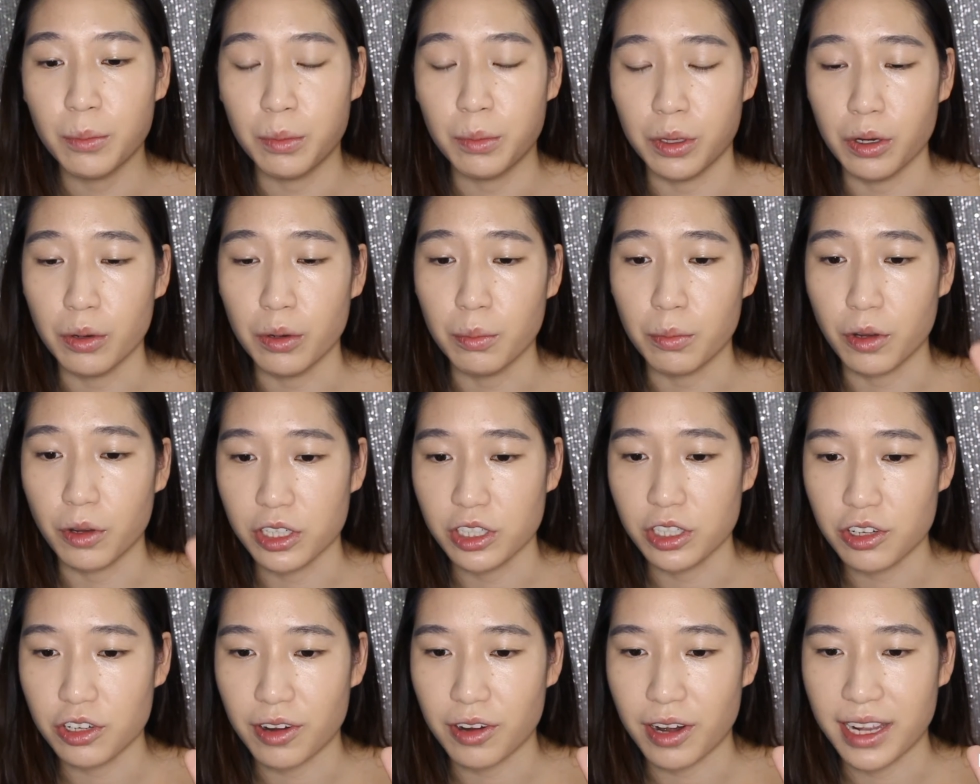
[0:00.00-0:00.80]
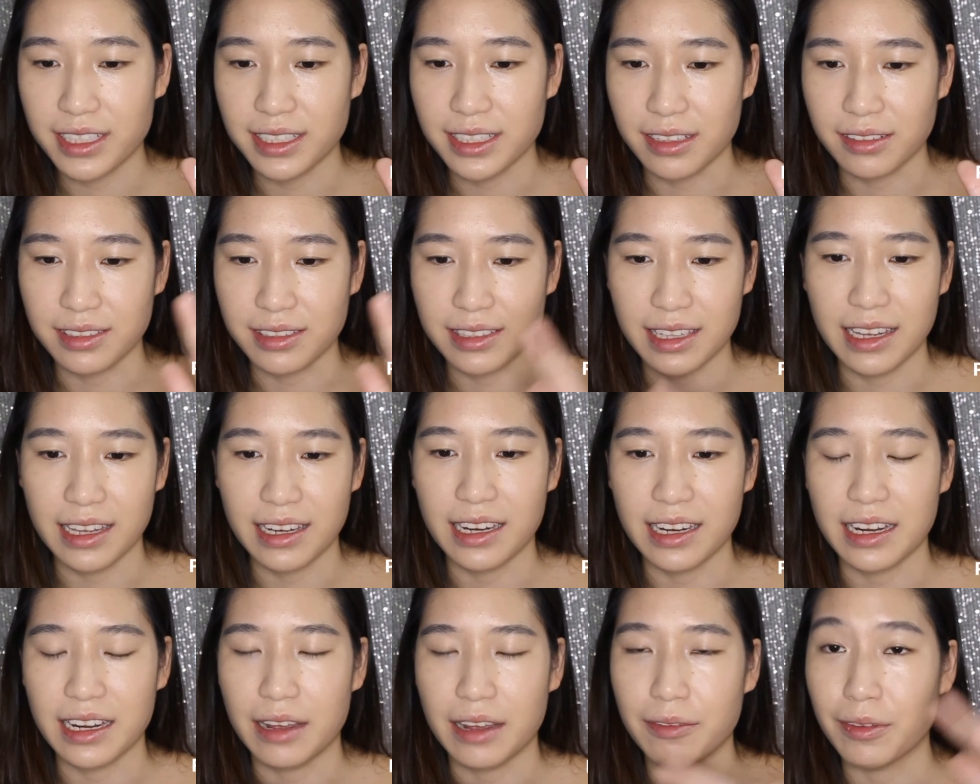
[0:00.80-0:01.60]
we don't moisturize our skin
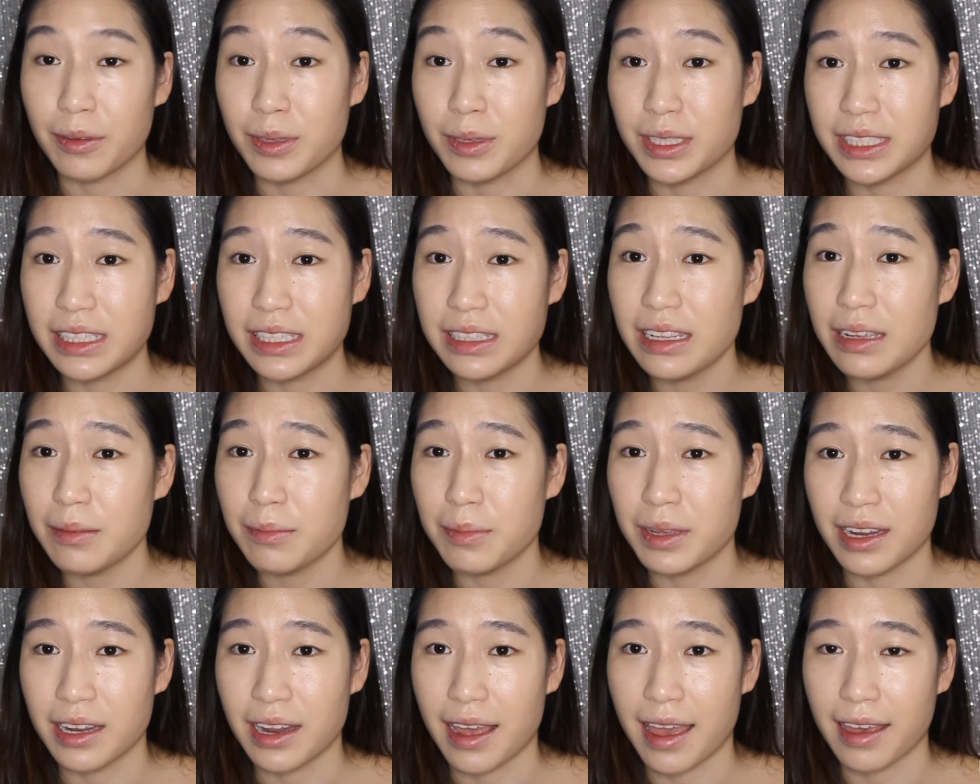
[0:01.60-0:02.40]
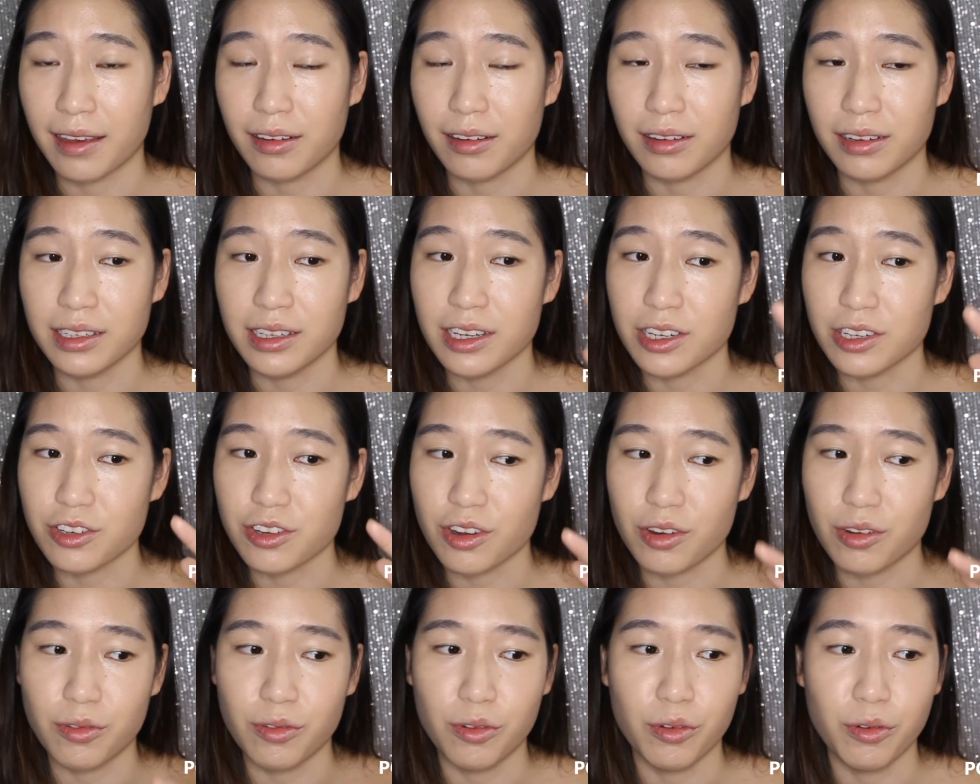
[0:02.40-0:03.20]
enough, we sleep in
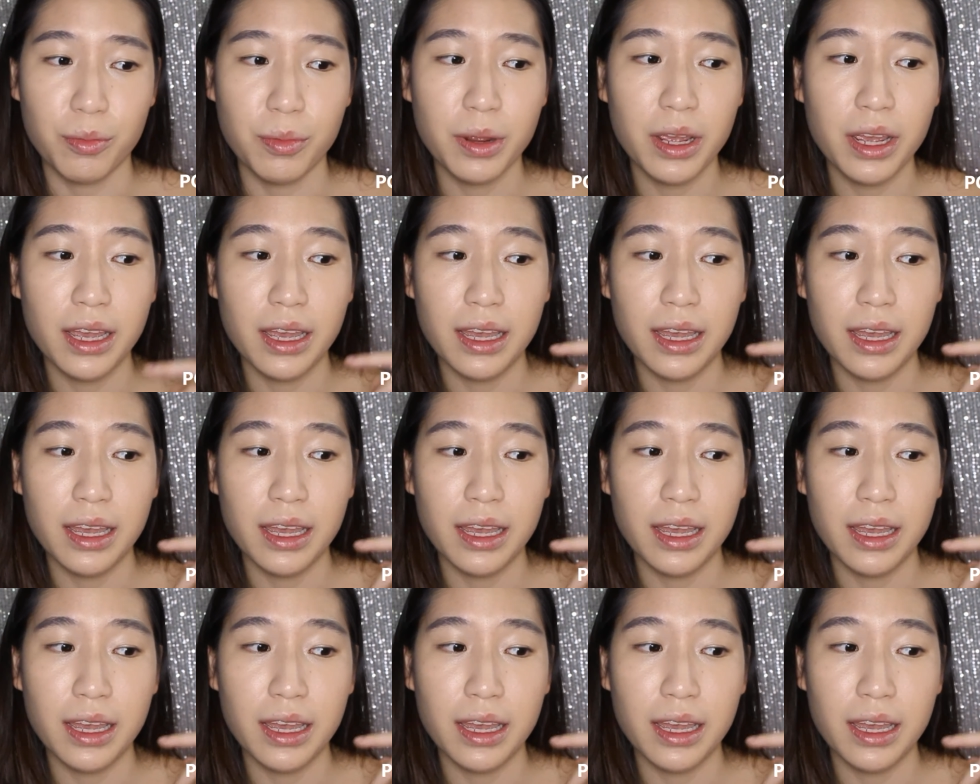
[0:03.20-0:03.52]
air-conditioned room,